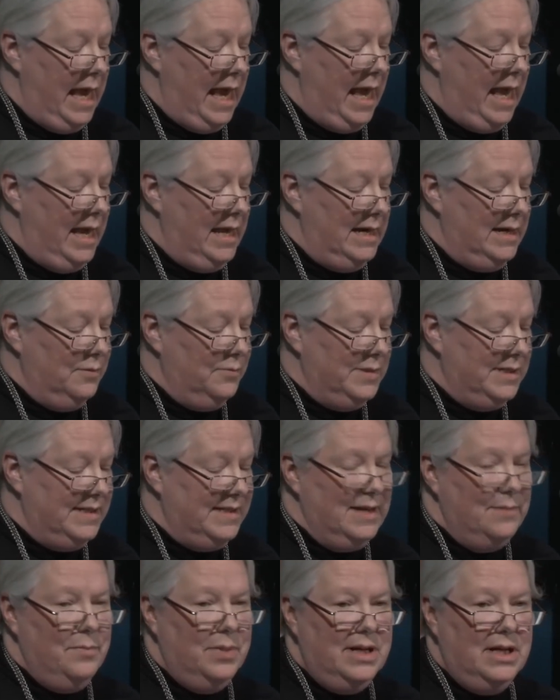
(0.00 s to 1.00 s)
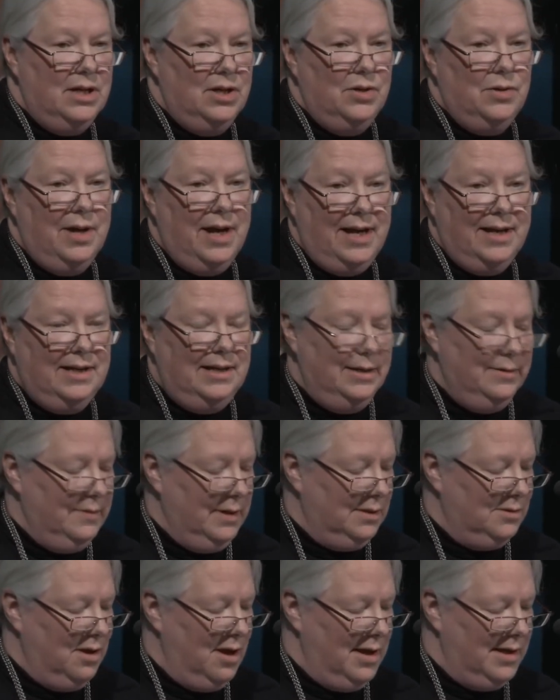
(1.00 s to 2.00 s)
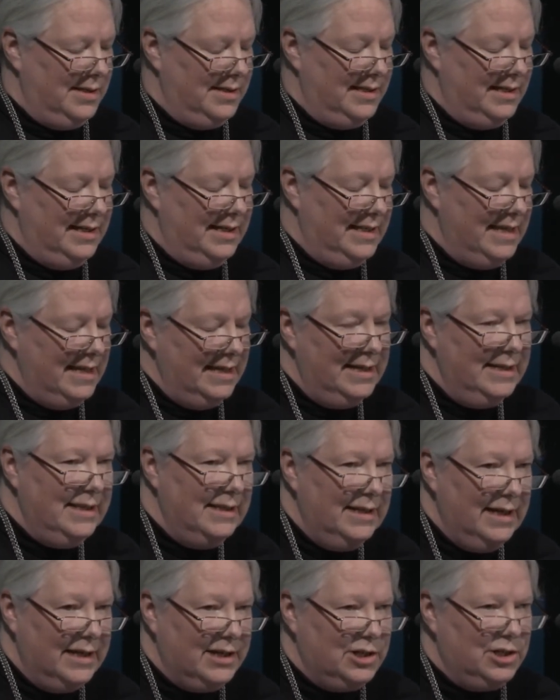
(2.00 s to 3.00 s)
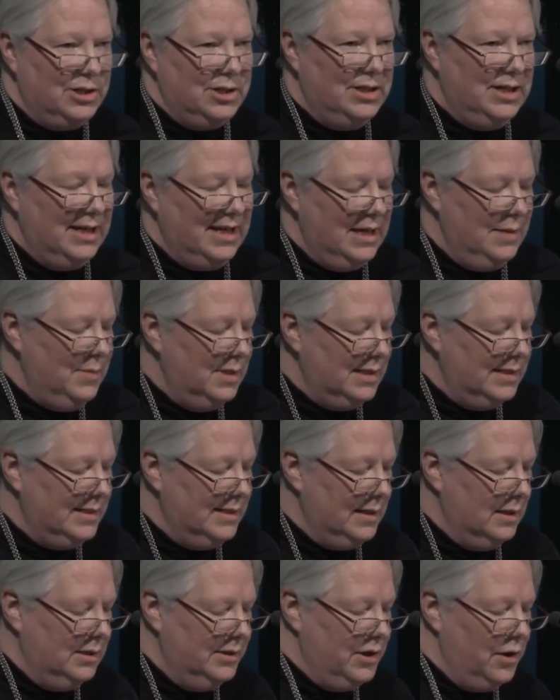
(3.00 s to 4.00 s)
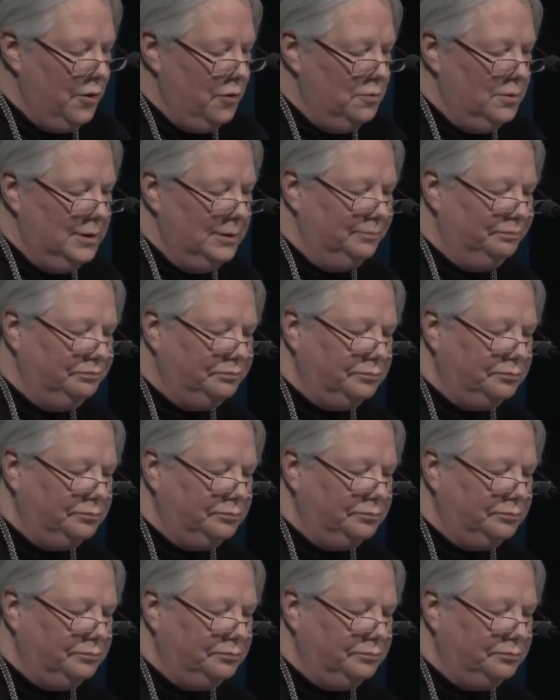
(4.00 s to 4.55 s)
and it was somebody who had a hearing loss. And at the end of the lecture, she gave me this little note,